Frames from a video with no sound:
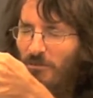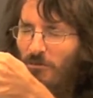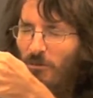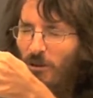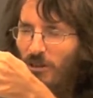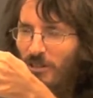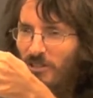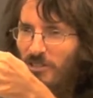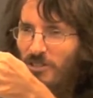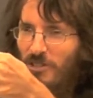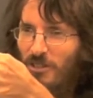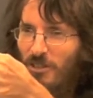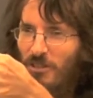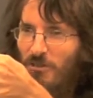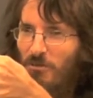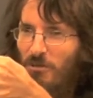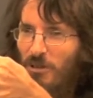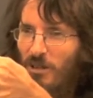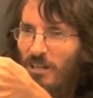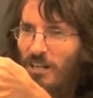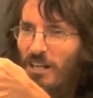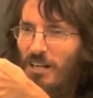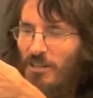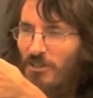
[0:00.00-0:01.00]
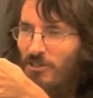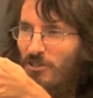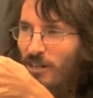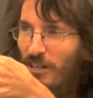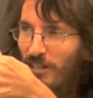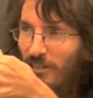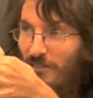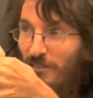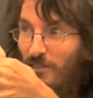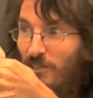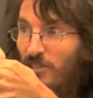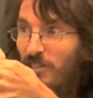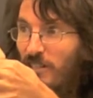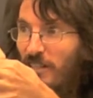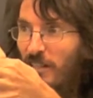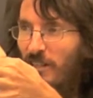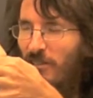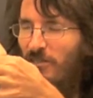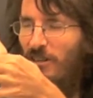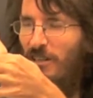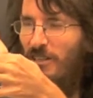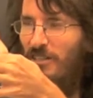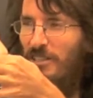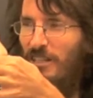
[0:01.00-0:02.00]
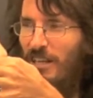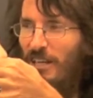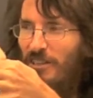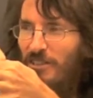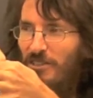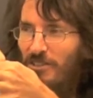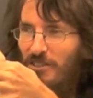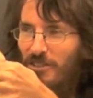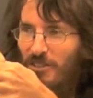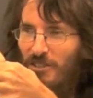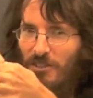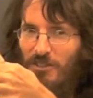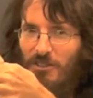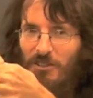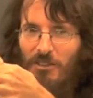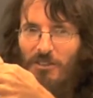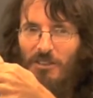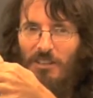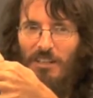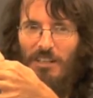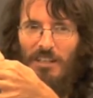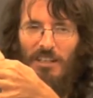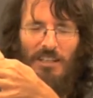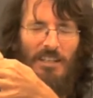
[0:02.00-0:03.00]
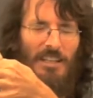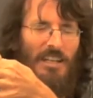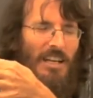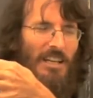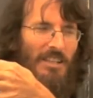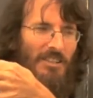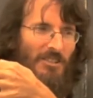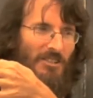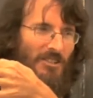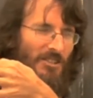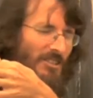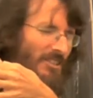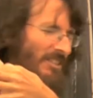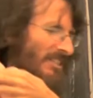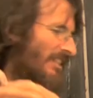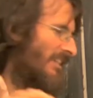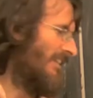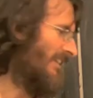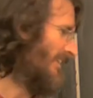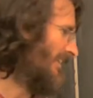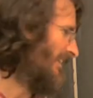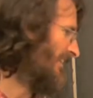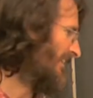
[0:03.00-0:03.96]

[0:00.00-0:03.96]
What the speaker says: one circle will cut transversely across the other circle, and you can see